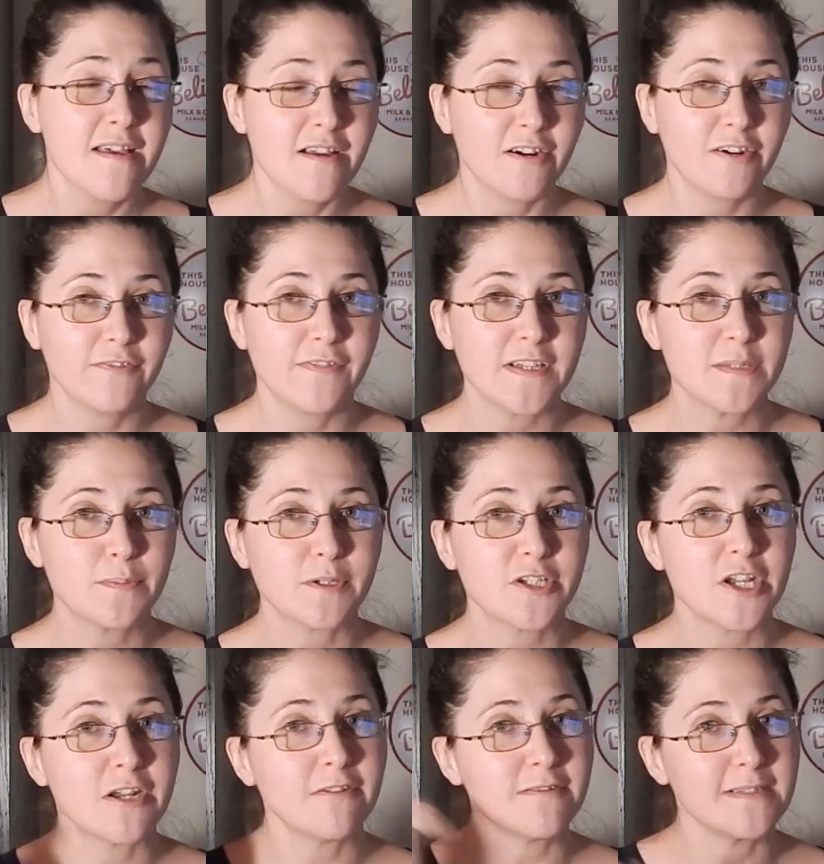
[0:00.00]
Her Facebook
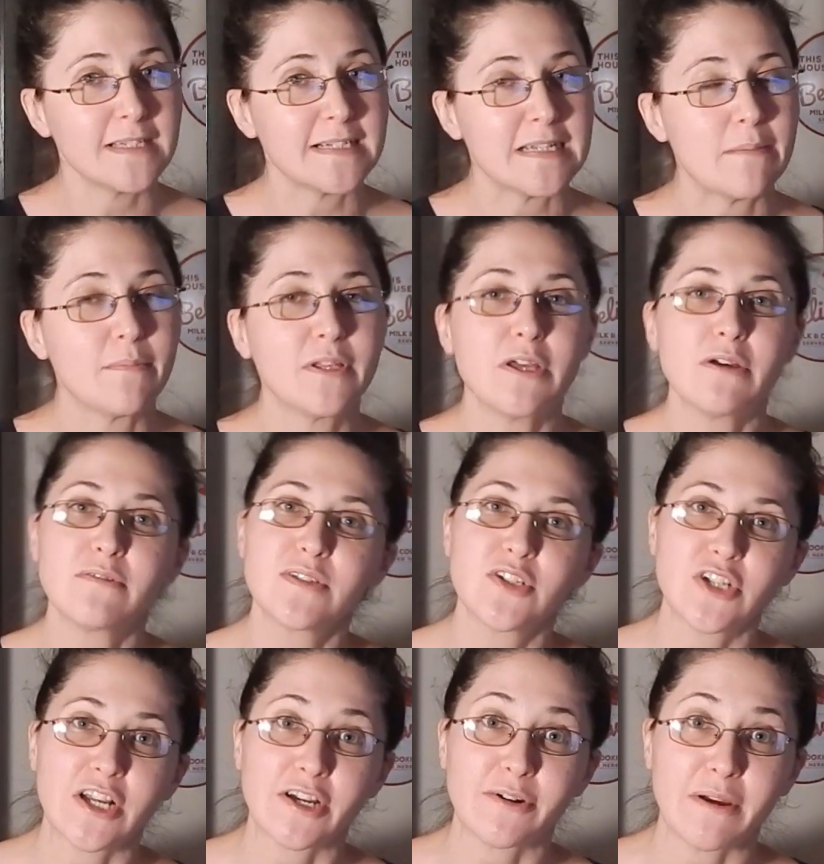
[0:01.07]
channel is linked down below, so
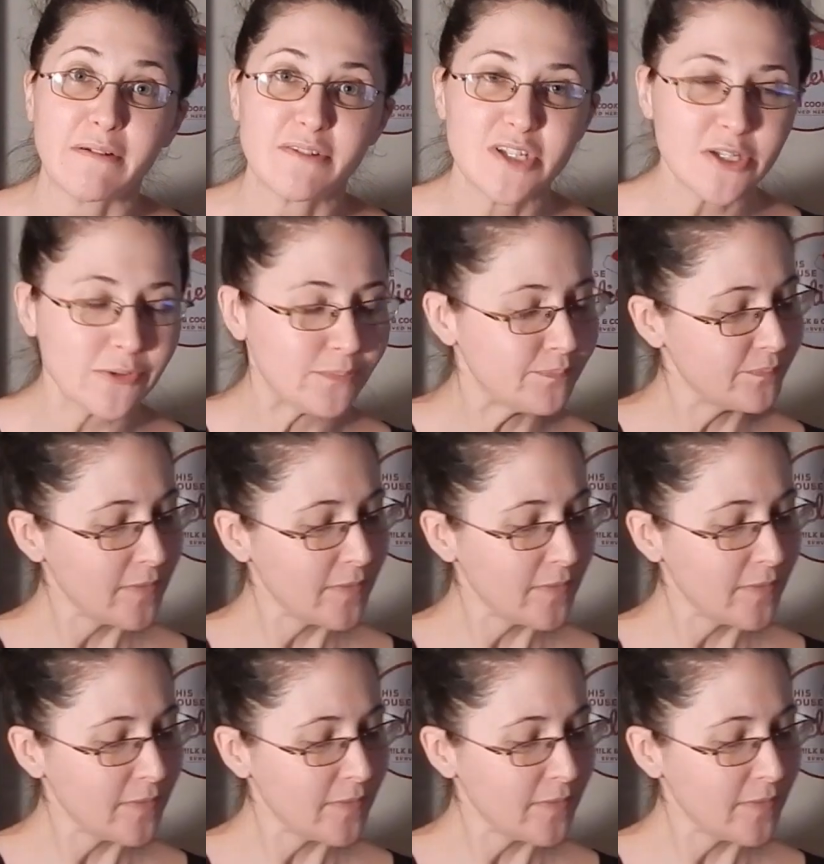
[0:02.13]
check her out too.